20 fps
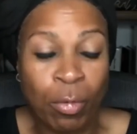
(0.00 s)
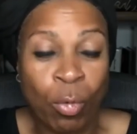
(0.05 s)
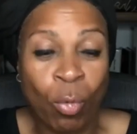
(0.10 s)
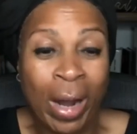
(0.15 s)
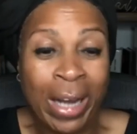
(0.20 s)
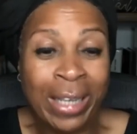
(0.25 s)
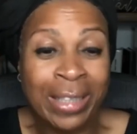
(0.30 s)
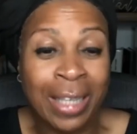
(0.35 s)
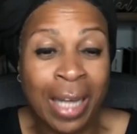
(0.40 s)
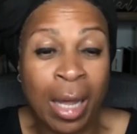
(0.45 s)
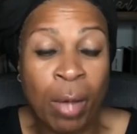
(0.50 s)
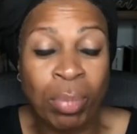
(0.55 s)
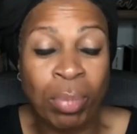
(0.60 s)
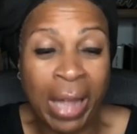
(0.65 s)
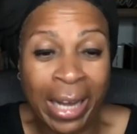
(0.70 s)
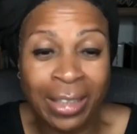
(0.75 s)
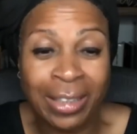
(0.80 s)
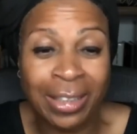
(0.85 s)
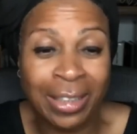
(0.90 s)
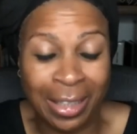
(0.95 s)
Whites and
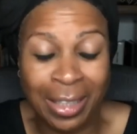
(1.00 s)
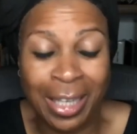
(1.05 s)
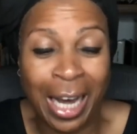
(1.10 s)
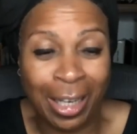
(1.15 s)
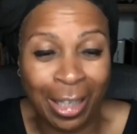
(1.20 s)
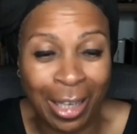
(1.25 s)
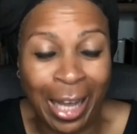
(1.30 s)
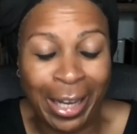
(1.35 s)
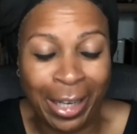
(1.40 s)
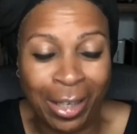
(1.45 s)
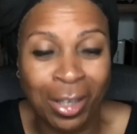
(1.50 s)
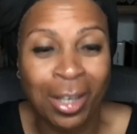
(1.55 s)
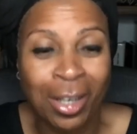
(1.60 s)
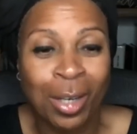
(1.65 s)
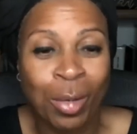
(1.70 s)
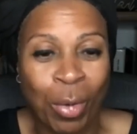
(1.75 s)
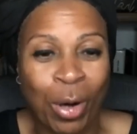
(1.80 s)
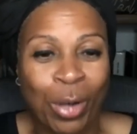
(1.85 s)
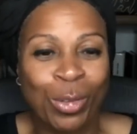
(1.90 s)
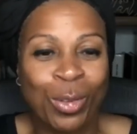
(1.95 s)
blacks did not like
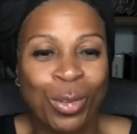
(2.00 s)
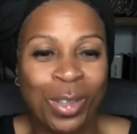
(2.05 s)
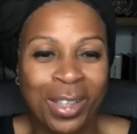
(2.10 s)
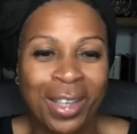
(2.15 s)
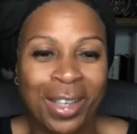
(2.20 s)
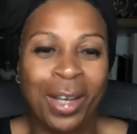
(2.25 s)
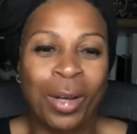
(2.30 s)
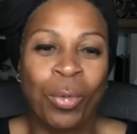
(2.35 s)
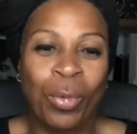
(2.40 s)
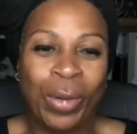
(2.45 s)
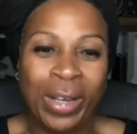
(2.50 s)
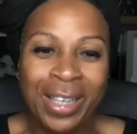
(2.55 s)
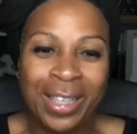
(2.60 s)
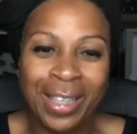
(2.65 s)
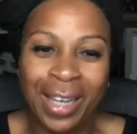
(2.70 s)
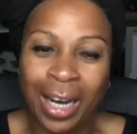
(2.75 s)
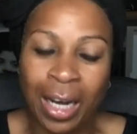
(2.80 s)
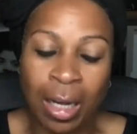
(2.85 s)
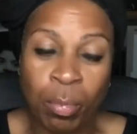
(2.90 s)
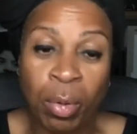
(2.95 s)
Martin Luther King when he
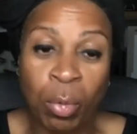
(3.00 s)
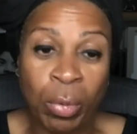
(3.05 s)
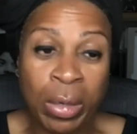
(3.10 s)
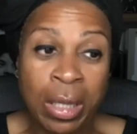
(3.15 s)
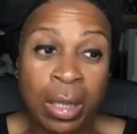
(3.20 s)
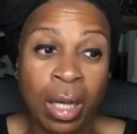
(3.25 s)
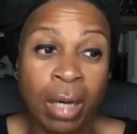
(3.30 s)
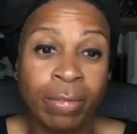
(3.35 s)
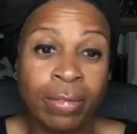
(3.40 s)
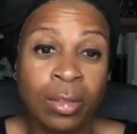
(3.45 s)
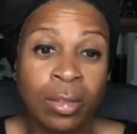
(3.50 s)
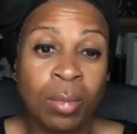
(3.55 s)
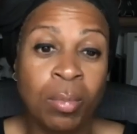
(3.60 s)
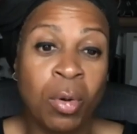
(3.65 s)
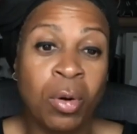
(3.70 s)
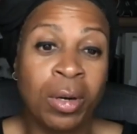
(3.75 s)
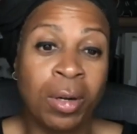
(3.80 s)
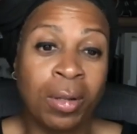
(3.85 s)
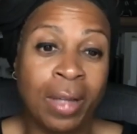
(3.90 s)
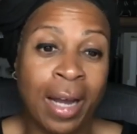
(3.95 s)
died, but we love to
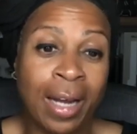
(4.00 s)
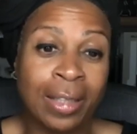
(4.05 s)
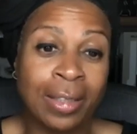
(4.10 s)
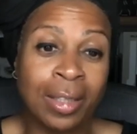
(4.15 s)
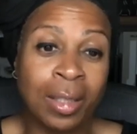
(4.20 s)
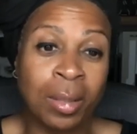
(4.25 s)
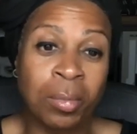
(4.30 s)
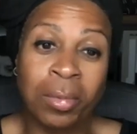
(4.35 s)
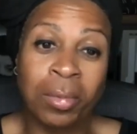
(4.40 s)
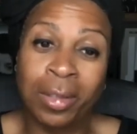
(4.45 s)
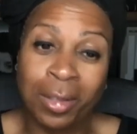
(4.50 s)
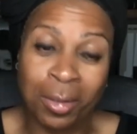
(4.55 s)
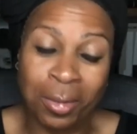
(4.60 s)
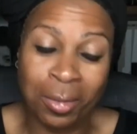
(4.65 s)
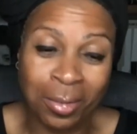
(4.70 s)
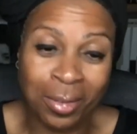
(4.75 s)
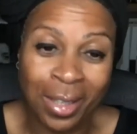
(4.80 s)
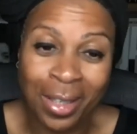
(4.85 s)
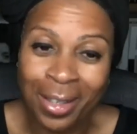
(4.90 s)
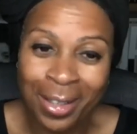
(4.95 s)
immortalize him with
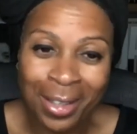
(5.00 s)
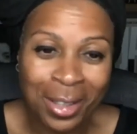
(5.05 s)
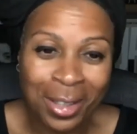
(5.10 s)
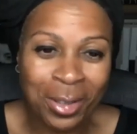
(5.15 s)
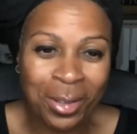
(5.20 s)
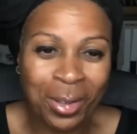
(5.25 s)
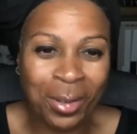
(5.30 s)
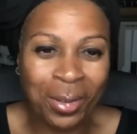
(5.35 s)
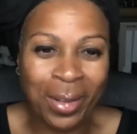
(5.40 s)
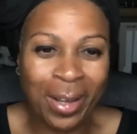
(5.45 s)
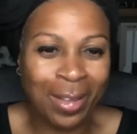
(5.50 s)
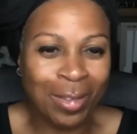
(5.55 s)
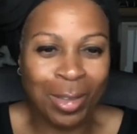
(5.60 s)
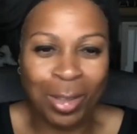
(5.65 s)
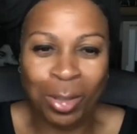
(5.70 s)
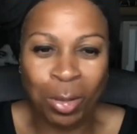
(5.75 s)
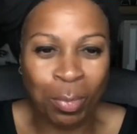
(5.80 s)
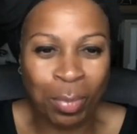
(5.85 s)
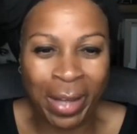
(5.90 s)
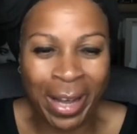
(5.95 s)
those, that
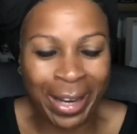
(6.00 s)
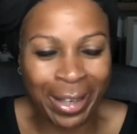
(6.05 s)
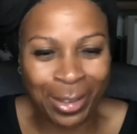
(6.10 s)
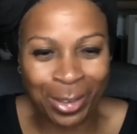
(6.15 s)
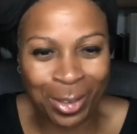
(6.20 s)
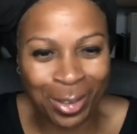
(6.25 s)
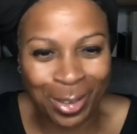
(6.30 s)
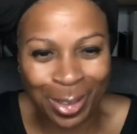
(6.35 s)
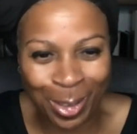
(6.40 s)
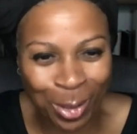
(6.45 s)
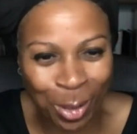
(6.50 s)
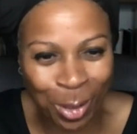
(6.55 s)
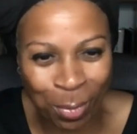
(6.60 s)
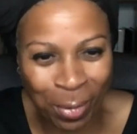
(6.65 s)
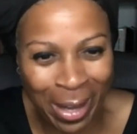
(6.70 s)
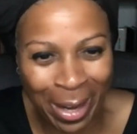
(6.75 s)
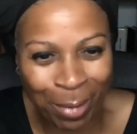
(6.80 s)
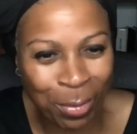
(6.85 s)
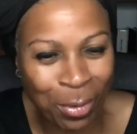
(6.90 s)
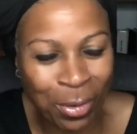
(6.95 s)
little black girls and little
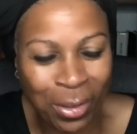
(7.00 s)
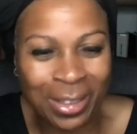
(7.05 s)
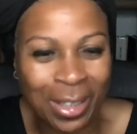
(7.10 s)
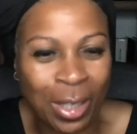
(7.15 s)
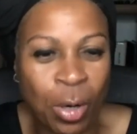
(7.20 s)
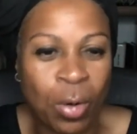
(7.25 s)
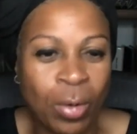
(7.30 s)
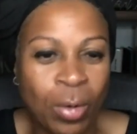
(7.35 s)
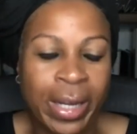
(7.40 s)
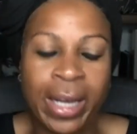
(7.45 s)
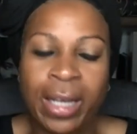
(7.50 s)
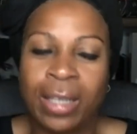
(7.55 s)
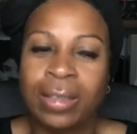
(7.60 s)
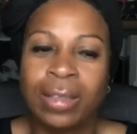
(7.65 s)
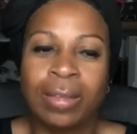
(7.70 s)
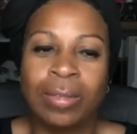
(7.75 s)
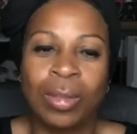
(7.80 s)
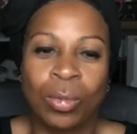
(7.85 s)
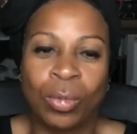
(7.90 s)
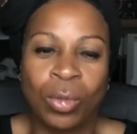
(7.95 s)
black boys can hold
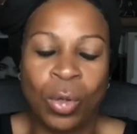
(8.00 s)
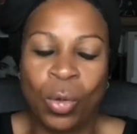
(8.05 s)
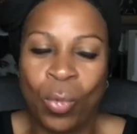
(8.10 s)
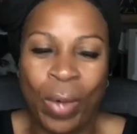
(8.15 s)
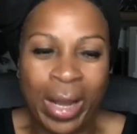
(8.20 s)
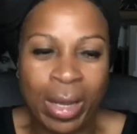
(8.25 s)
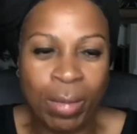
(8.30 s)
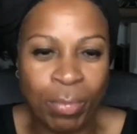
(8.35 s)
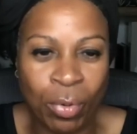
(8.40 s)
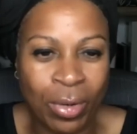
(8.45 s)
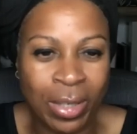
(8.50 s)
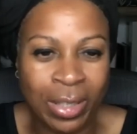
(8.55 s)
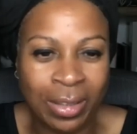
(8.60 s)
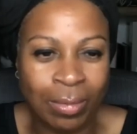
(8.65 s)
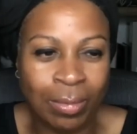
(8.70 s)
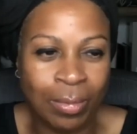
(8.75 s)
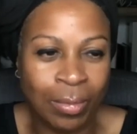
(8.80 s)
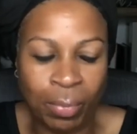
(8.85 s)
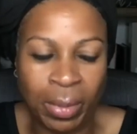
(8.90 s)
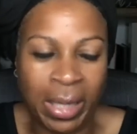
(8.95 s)
hands, the little white boys
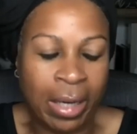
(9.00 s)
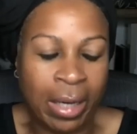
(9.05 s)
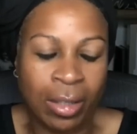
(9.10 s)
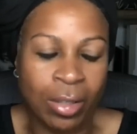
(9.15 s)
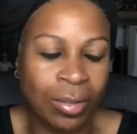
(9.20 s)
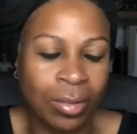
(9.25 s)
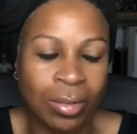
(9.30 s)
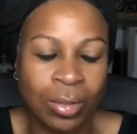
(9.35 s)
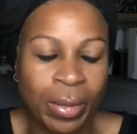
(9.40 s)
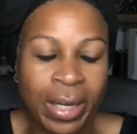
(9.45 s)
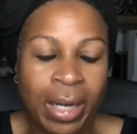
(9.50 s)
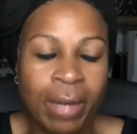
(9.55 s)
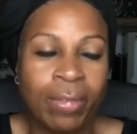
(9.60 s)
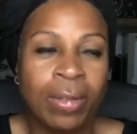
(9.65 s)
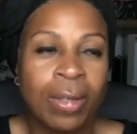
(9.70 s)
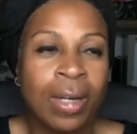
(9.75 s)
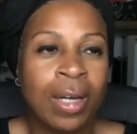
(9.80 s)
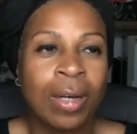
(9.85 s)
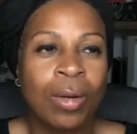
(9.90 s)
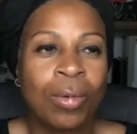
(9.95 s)
and black girls,
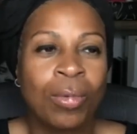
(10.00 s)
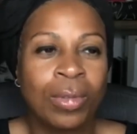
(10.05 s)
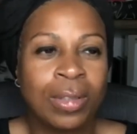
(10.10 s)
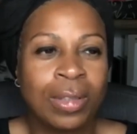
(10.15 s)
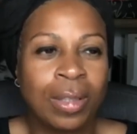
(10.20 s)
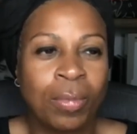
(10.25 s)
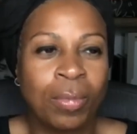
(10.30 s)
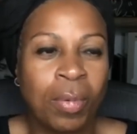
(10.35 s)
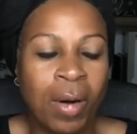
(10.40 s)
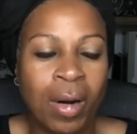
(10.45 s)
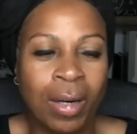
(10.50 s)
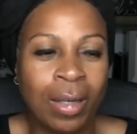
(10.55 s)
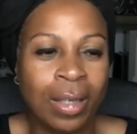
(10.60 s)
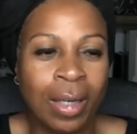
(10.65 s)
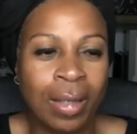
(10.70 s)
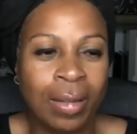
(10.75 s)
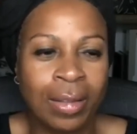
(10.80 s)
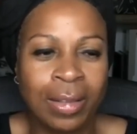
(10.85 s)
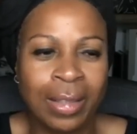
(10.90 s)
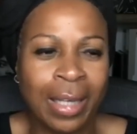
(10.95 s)
whatever was the part,
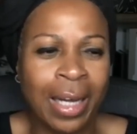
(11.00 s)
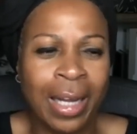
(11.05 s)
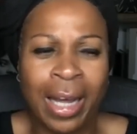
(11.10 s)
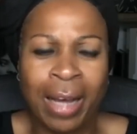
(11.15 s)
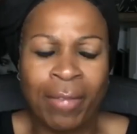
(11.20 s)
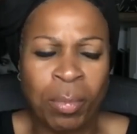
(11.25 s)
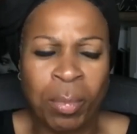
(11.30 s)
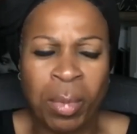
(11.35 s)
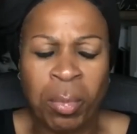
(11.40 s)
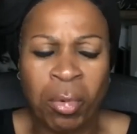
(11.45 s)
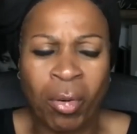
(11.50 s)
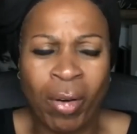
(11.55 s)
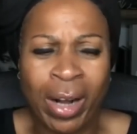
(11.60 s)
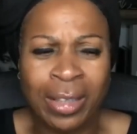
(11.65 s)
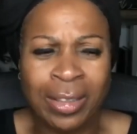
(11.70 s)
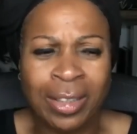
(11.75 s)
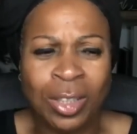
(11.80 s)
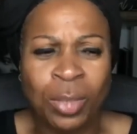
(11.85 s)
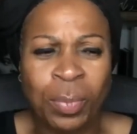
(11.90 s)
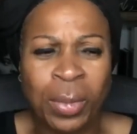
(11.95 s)
because I haven't
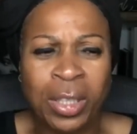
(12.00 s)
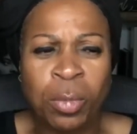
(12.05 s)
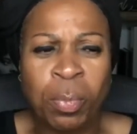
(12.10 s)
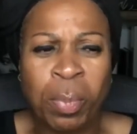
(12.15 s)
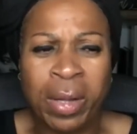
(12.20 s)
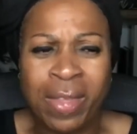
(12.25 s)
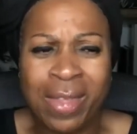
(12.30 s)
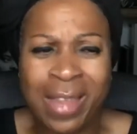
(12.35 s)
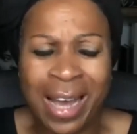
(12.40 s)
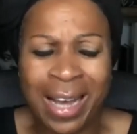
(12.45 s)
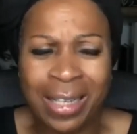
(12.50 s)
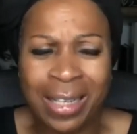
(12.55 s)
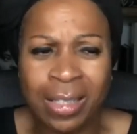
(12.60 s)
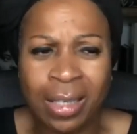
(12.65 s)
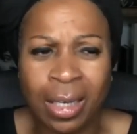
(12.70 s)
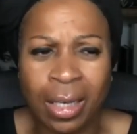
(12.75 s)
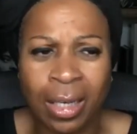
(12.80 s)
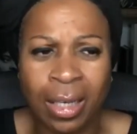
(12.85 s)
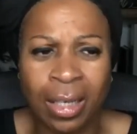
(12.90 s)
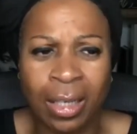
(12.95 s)
memorized the speech. But that
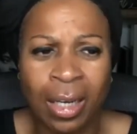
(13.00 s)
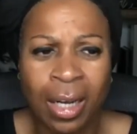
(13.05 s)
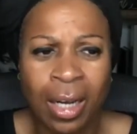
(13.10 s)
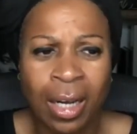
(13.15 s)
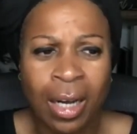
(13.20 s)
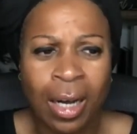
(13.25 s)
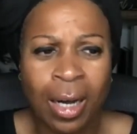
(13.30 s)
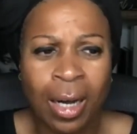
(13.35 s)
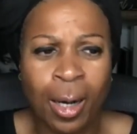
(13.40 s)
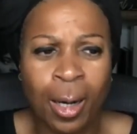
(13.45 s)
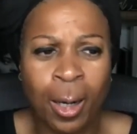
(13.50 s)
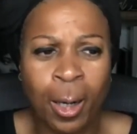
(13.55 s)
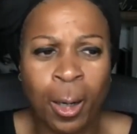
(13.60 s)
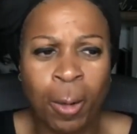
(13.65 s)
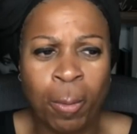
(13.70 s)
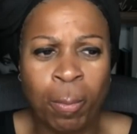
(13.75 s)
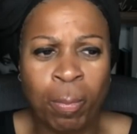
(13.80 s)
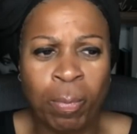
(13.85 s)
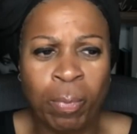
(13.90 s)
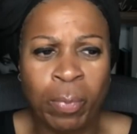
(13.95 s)
said,
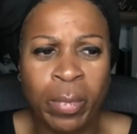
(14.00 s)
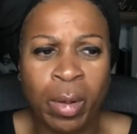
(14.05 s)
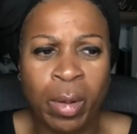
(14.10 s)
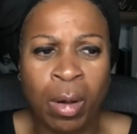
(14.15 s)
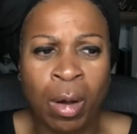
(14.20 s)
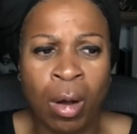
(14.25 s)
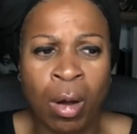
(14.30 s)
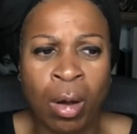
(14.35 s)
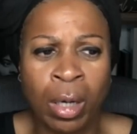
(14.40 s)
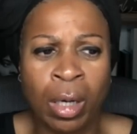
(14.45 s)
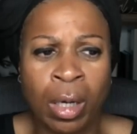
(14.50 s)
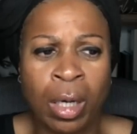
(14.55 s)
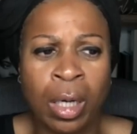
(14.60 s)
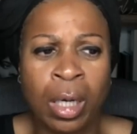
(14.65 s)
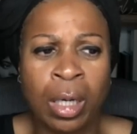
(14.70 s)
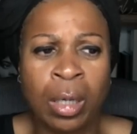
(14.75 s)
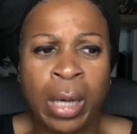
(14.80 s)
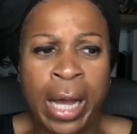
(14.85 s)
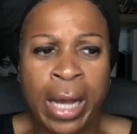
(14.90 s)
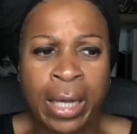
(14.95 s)

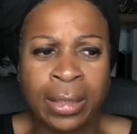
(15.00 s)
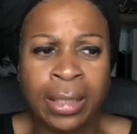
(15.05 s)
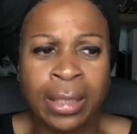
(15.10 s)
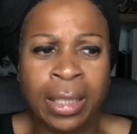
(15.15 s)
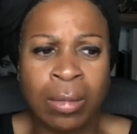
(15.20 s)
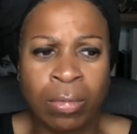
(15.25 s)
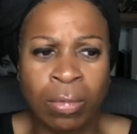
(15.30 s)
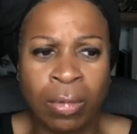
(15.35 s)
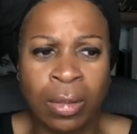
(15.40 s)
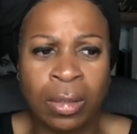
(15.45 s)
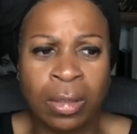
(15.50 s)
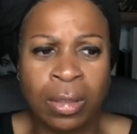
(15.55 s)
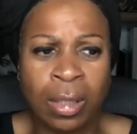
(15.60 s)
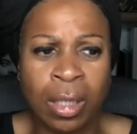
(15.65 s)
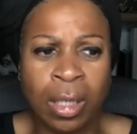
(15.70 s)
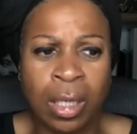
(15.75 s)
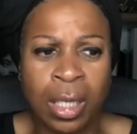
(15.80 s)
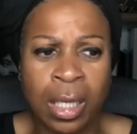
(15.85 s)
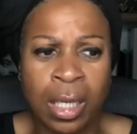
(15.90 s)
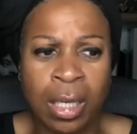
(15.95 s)
as he was
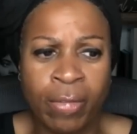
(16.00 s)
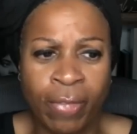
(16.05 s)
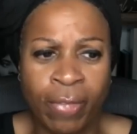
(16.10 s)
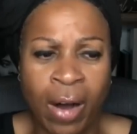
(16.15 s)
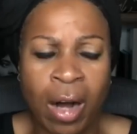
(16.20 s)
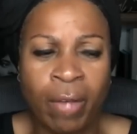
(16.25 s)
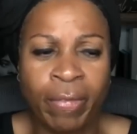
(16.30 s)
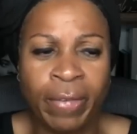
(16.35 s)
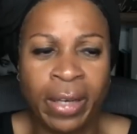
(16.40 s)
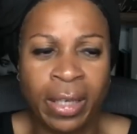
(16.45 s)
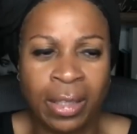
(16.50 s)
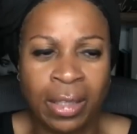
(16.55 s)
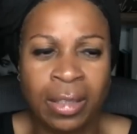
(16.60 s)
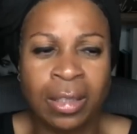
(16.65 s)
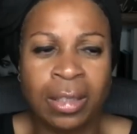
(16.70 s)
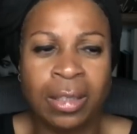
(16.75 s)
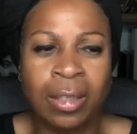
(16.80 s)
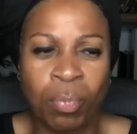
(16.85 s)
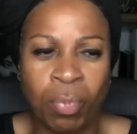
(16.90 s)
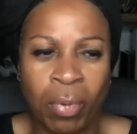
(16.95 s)
evolving, and this
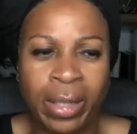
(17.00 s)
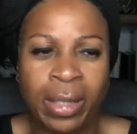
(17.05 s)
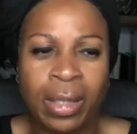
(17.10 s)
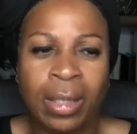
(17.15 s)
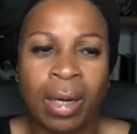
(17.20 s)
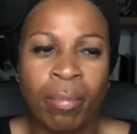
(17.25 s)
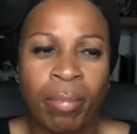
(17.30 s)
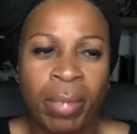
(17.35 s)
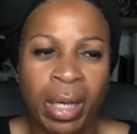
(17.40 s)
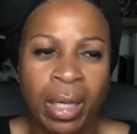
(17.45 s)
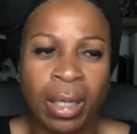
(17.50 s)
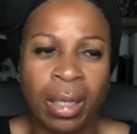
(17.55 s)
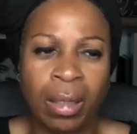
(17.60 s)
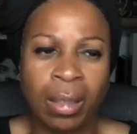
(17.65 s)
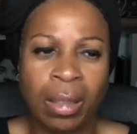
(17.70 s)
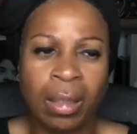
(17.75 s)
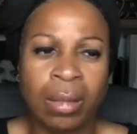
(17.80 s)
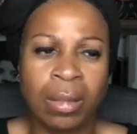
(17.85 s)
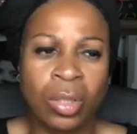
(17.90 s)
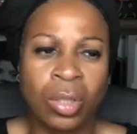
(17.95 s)
is the point that I'm making,
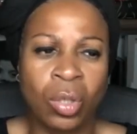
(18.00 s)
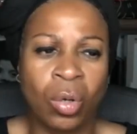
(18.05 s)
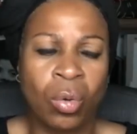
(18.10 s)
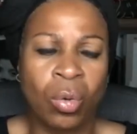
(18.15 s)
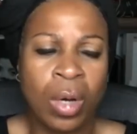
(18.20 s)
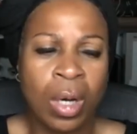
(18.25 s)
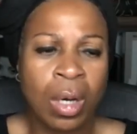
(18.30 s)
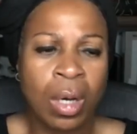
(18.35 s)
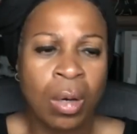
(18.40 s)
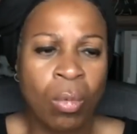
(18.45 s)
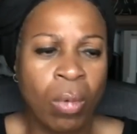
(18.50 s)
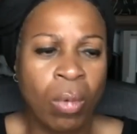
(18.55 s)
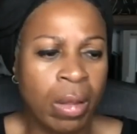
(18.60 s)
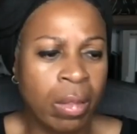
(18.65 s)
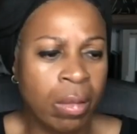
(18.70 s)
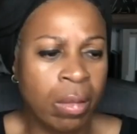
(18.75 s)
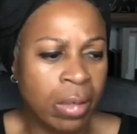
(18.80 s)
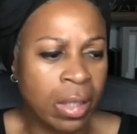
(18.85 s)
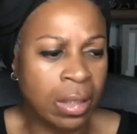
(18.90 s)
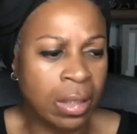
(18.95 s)
whether it's